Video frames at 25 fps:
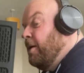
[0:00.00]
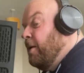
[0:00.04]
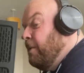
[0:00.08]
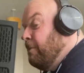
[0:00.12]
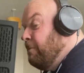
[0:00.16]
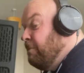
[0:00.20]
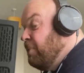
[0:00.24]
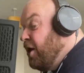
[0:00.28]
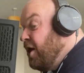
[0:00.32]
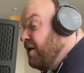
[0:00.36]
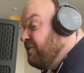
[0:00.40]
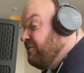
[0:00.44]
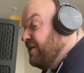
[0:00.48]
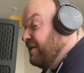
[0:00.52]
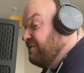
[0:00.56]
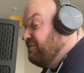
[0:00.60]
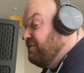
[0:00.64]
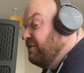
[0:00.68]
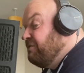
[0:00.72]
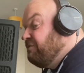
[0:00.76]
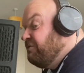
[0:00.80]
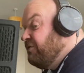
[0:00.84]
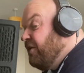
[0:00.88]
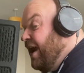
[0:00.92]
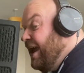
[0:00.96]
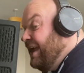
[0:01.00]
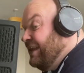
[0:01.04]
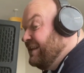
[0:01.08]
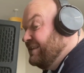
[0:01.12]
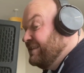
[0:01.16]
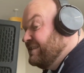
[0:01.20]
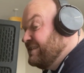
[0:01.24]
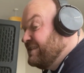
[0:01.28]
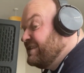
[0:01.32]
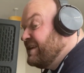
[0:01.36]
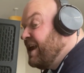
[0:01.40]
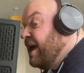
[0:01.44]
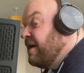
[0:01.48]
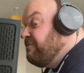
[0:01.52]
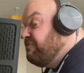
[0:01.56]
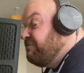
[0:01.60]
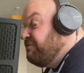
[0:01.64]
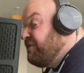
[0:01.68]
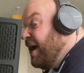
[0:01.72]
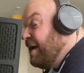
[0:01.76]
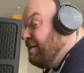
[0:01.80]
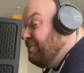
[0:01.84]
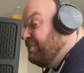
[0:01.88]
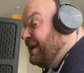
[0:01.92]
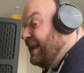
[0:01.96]
Perfect for friends,
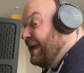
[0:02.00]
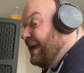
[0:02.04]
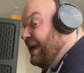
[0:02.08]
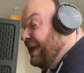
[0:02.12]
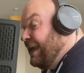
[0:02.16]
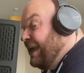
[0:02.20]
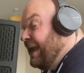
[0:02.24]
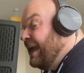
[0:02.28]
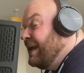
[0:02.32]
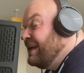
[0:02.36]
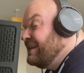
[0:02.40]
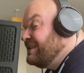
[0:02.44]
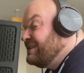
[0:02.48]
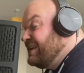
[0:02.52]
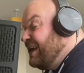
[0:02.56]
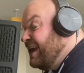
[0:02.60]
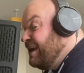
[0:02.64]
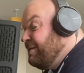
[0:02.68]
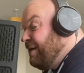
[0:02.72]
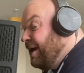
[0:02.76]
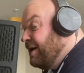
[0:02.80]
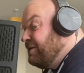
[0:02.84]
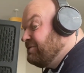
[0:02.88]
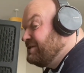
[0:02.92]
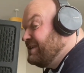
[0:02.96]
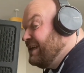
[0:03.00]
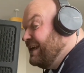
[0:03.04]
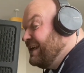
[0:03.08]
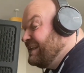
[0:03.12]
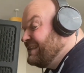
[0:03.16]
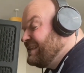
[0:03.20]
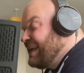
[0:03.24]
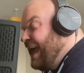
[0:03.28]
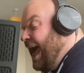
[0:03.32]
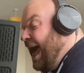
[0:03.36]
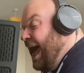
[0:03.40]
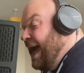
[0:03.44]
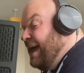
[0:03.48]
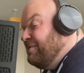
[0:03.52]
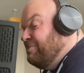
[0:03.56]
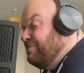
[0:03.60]
family, team outings and